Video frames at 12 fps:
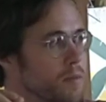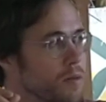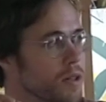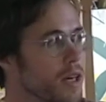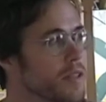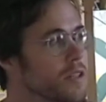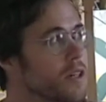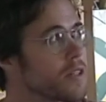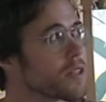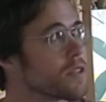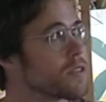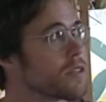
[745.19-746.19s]
port on the
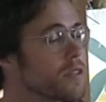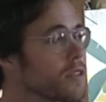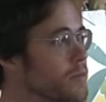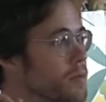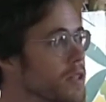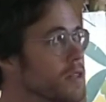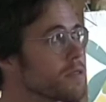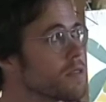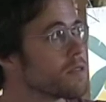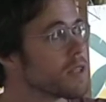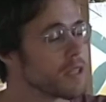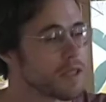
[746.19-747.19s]
charge controller. You can plug your
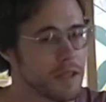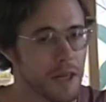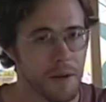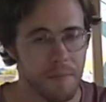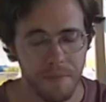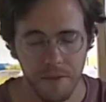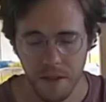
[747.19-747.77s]
phone right into that.